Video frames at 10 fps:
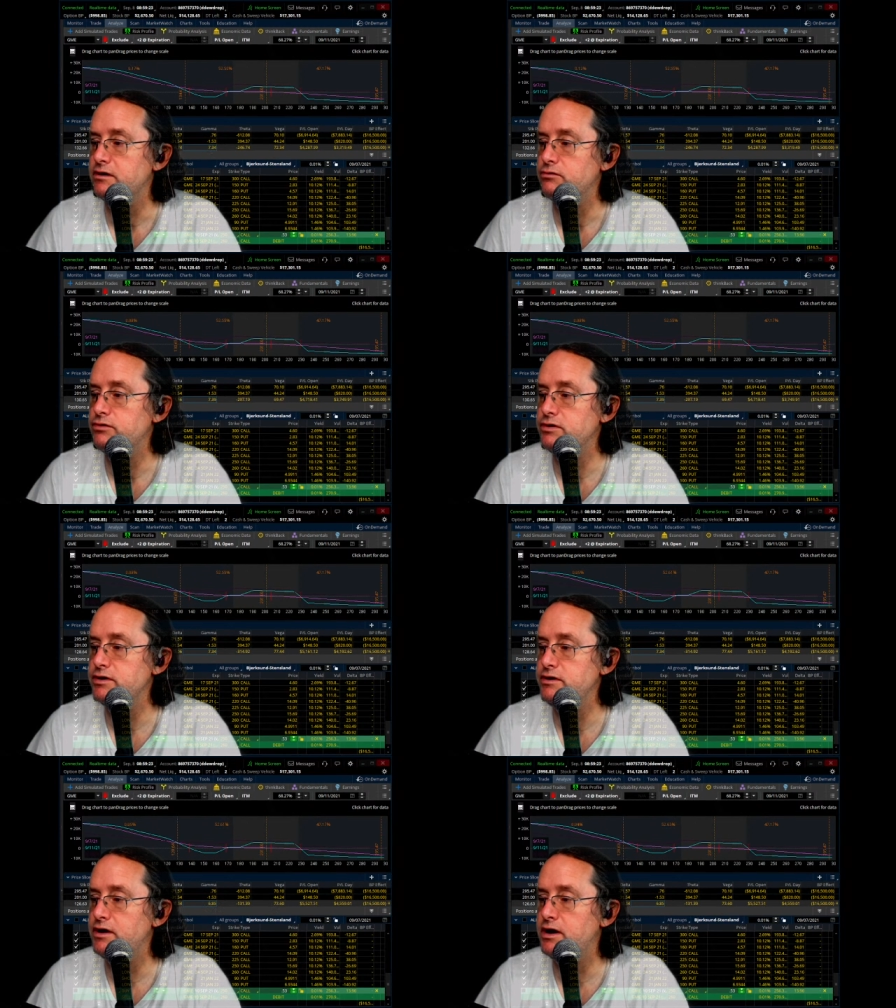
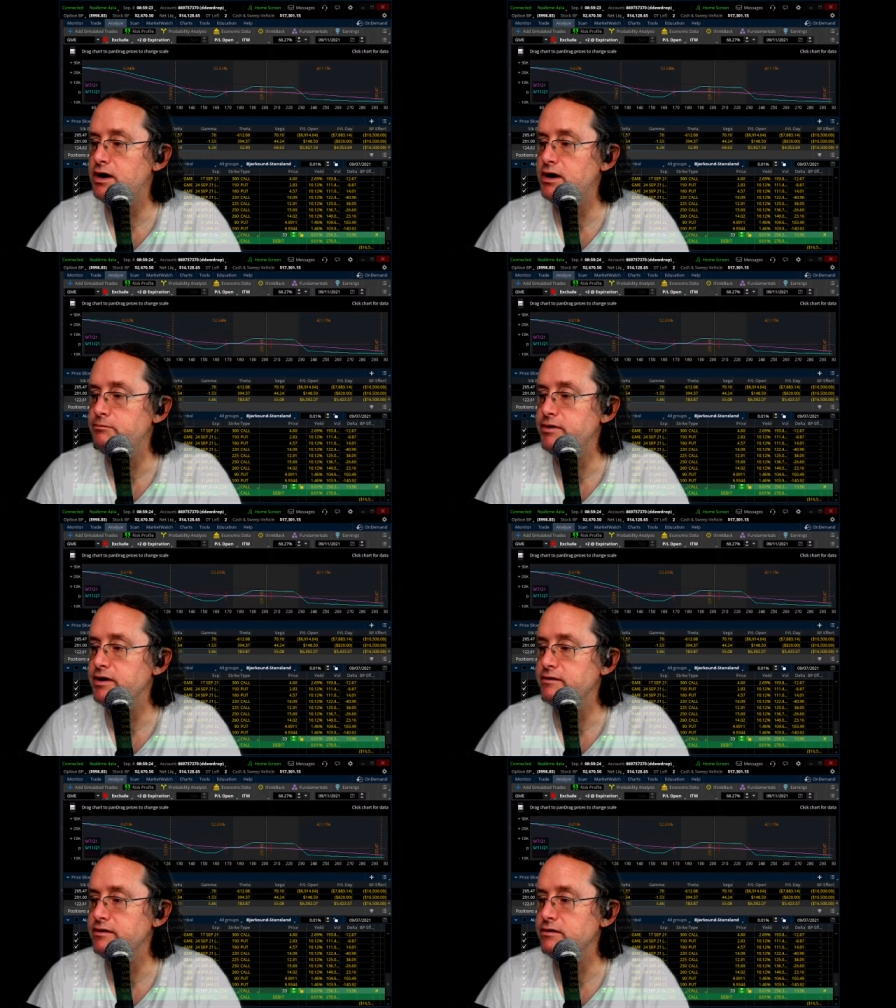really not a
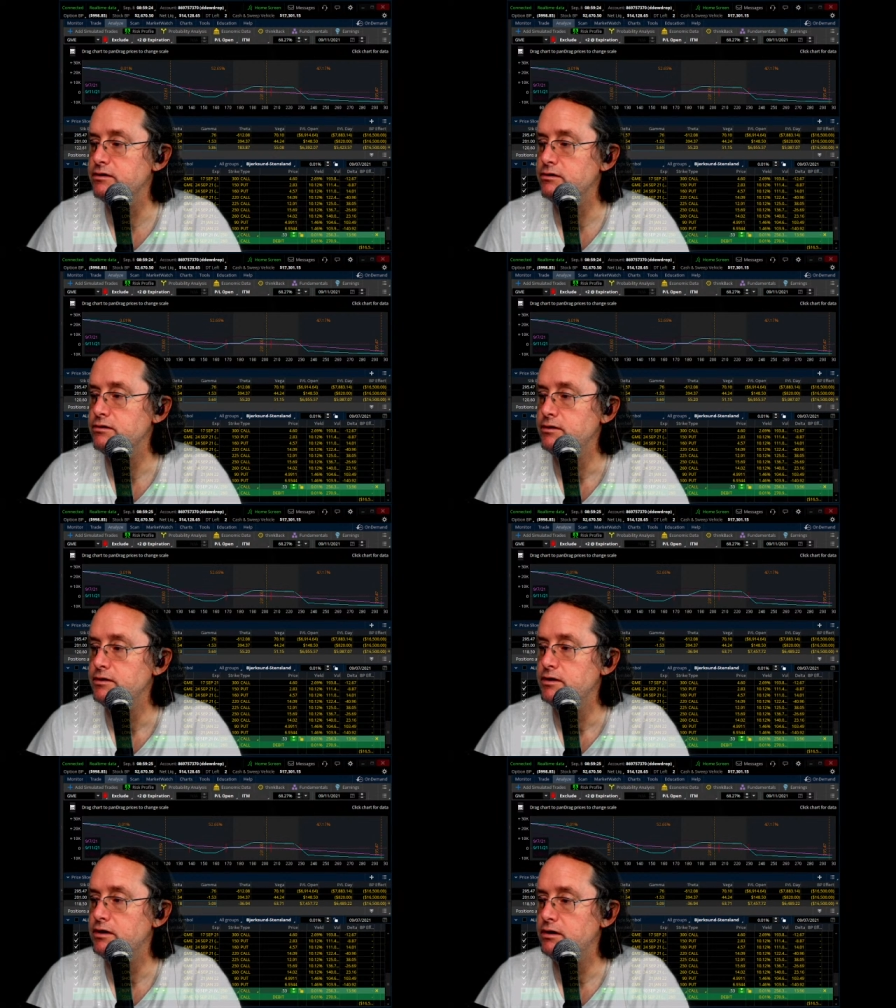big deal,
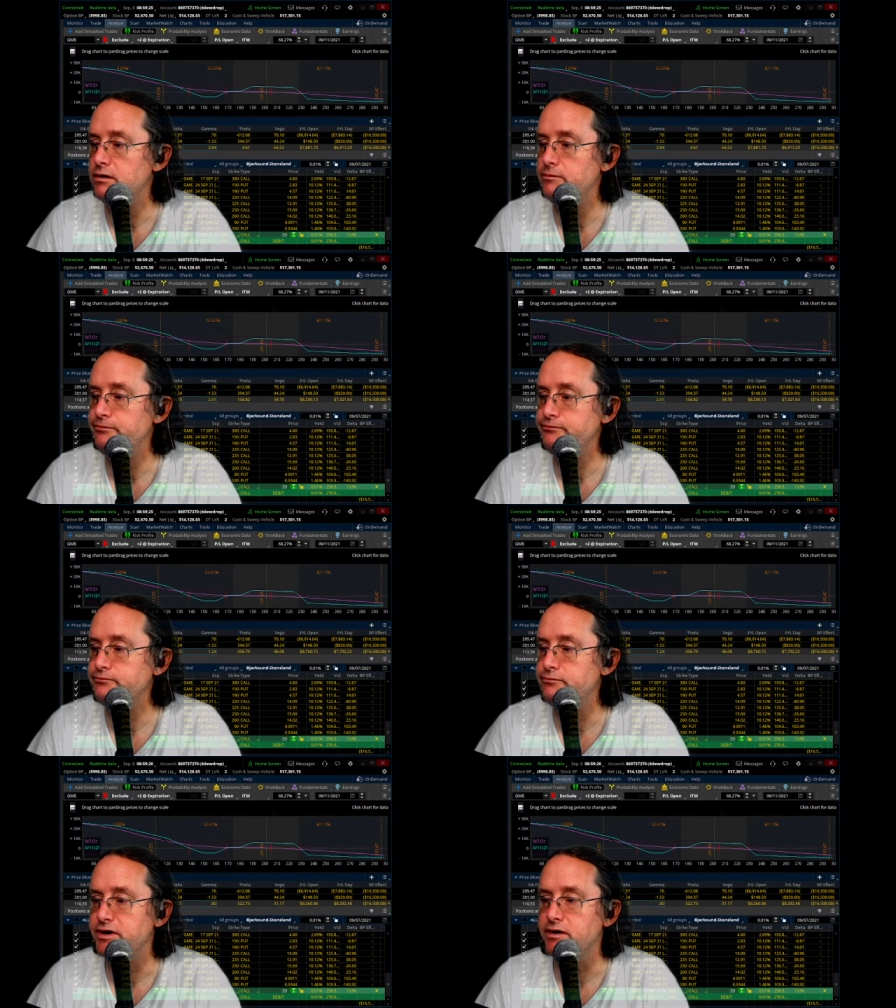
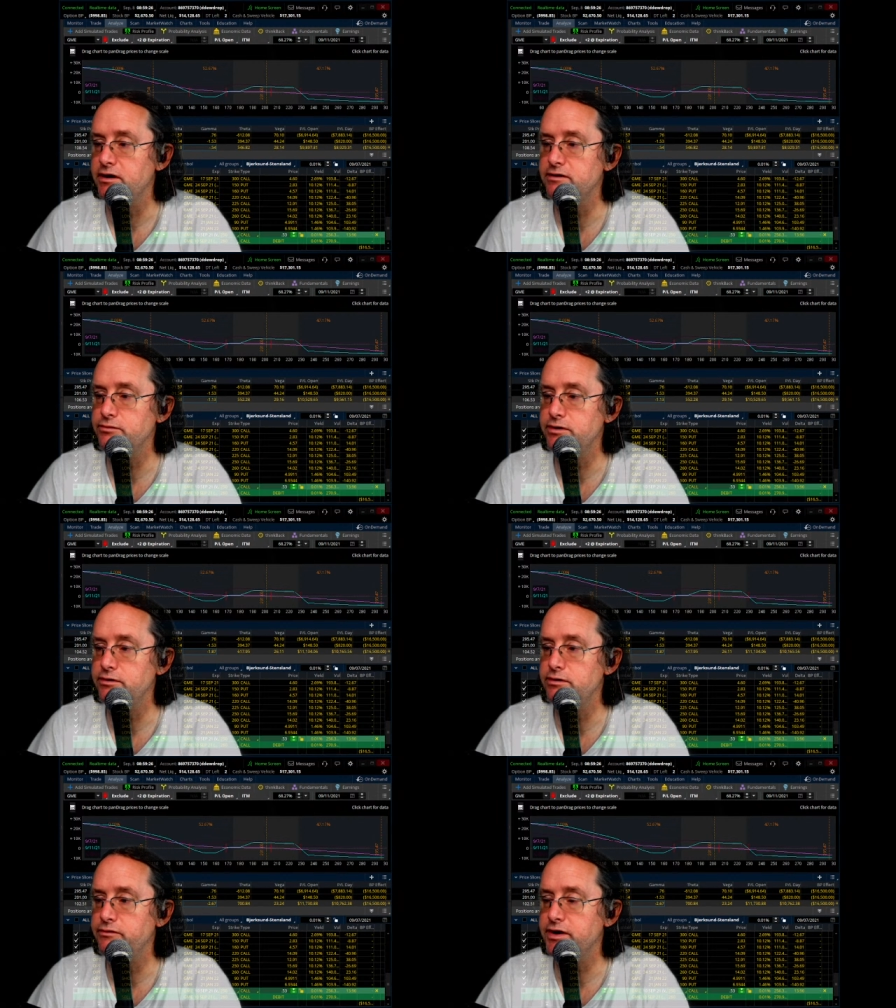because
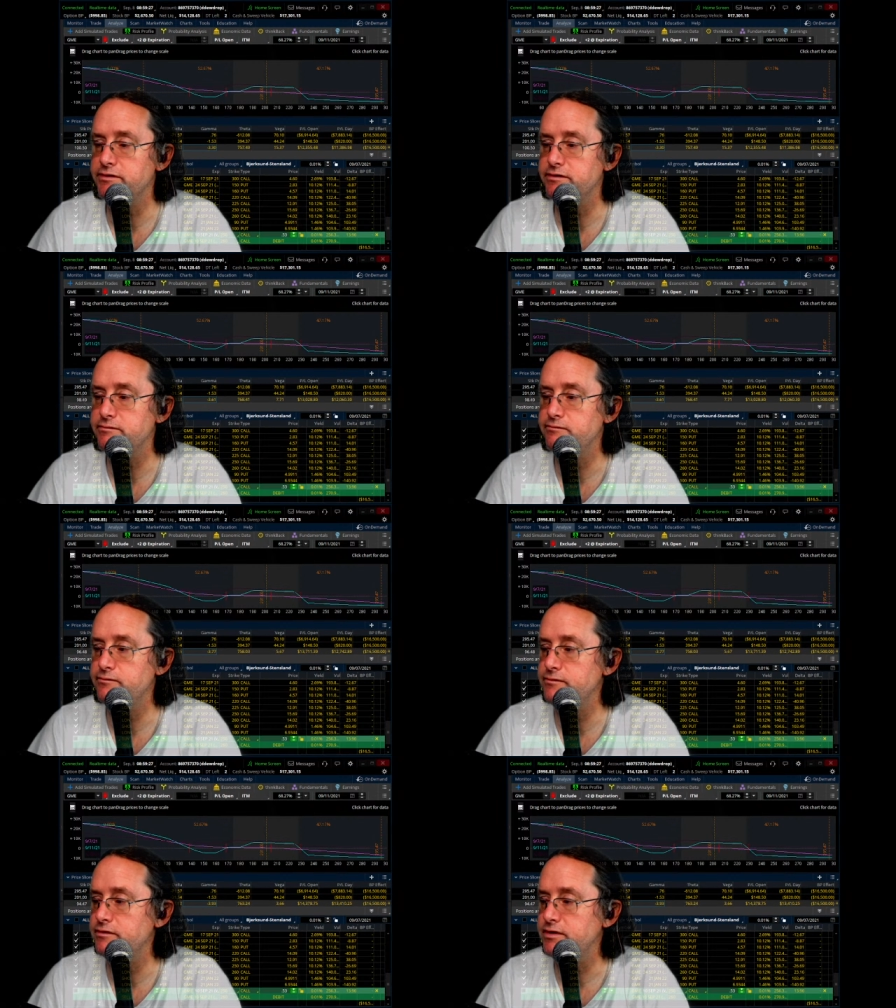we've got this
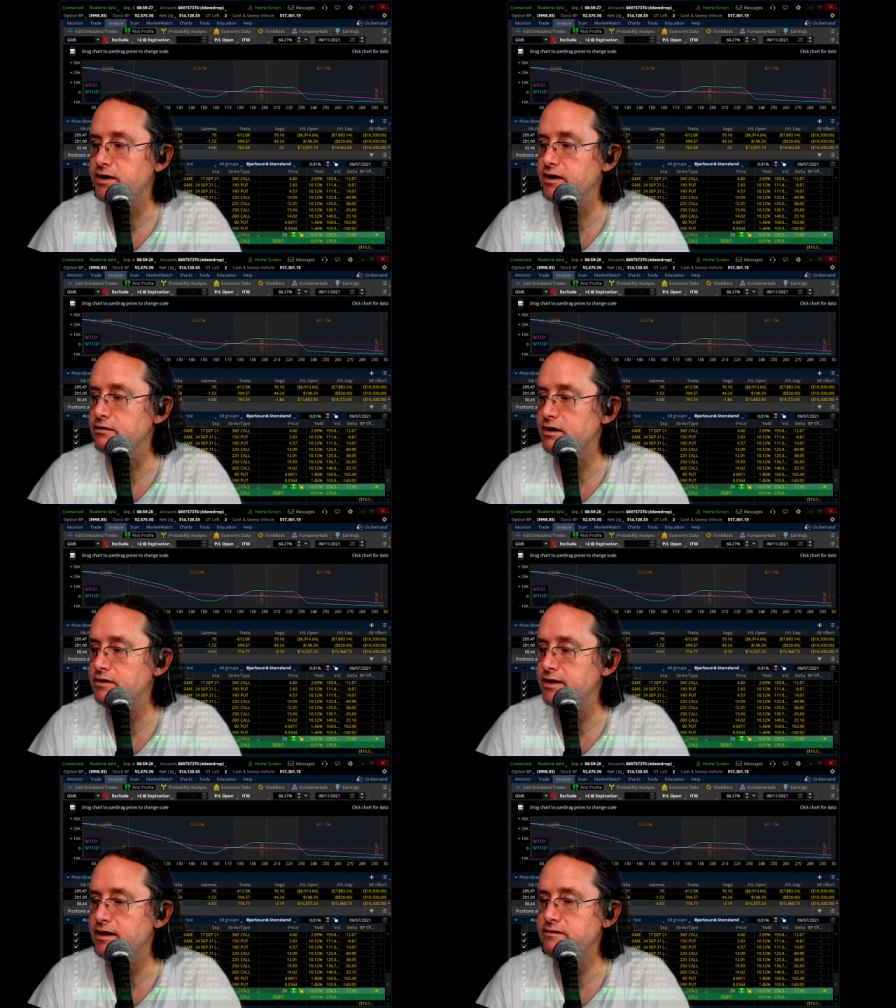kicker
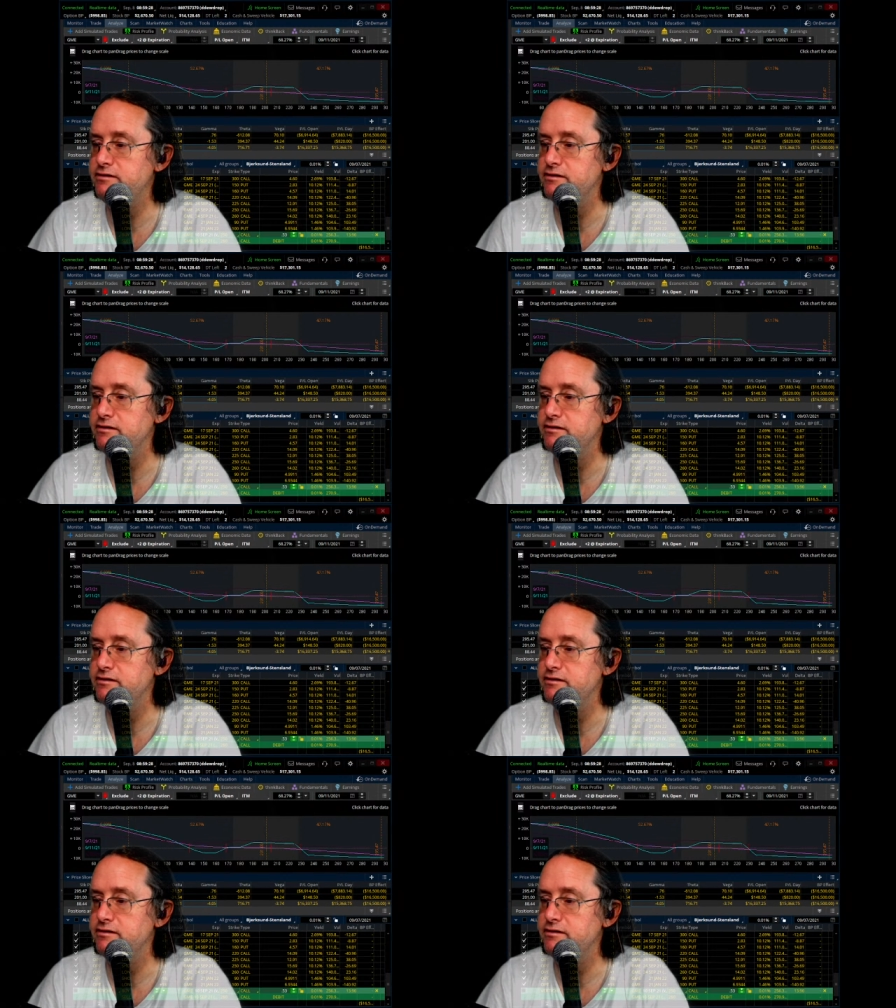on the end